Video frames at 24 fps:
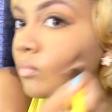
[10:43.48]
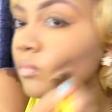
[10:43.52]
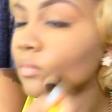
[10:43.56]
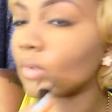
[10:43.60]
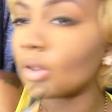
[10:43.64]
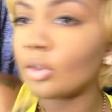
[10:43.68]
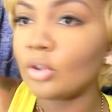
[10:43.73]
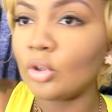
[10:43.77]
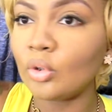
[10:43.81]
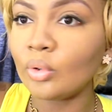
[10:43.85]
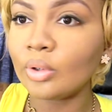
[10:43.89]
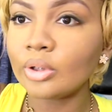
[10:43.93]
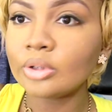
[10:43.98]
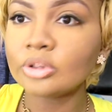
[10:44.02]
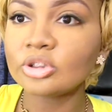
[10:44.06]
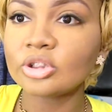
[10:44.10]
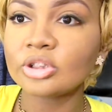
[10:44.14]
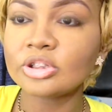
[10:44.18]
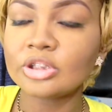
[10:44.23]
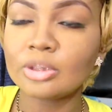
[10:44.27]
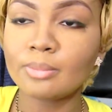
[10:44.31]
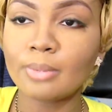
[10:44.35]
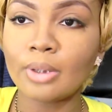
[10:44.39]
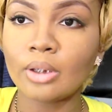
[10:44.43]
And you can
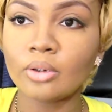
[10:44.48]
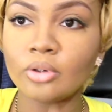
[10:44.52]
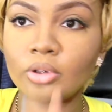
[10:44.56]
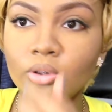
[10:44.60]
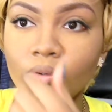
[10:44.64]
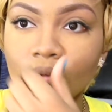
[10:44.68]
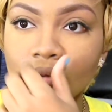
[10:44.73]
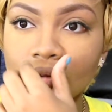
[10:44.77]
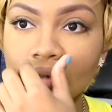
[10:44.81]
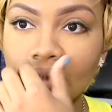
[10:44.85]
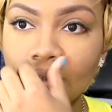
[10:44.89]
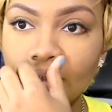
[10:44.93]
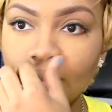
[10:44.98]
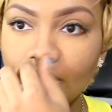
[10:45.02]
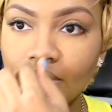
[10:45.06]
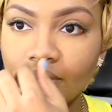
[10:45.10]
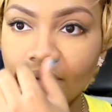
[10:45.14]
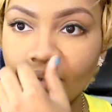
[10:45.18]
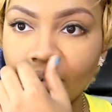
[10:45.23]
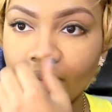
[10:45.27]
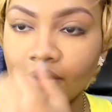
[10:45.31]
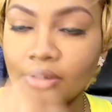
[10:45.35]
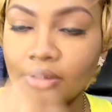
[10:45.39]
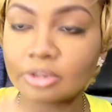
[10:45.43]
just about use
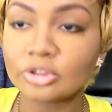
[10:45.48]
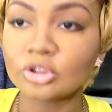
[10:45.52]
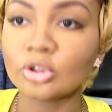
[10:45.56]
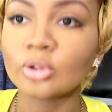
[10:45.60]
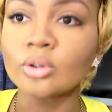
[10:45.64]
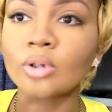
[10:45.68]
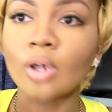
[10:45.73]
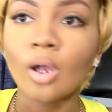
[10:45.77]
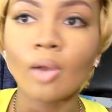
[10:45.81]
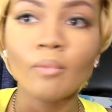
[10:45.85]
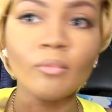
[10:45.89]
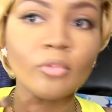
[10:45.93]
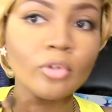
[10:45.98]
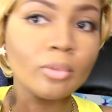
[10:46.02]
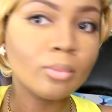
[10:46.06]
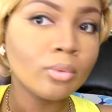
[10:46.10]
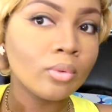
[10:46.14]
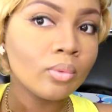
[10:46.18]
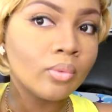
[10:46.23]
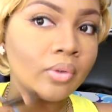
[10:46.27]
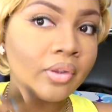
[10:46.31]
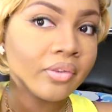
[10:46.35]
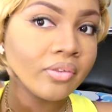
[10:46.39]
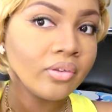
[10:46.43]
anything that you're comfortable
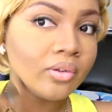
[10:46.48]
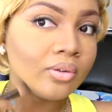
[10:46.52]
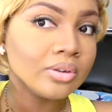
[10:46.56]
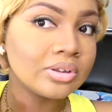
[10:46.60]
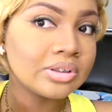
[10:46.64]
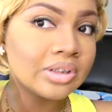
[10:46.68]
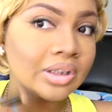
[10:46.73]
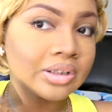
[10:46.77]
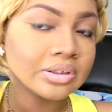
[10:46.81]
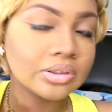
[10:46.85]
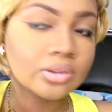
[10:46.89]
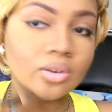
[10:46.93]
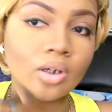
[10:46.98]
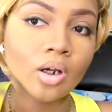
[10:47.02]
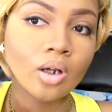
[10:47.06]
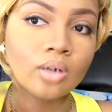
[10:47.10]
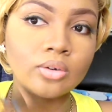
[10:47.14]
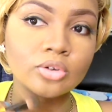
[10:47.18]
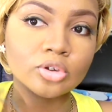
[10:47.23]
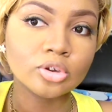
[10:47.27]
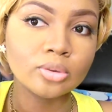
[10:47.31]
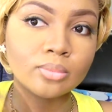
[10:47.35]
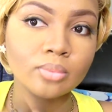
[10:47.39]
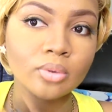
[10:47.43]
with using as a
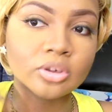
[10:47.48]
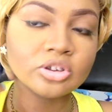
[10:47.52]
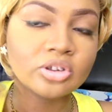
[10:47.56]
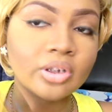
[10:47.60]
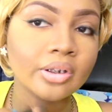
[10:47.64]
contour brush.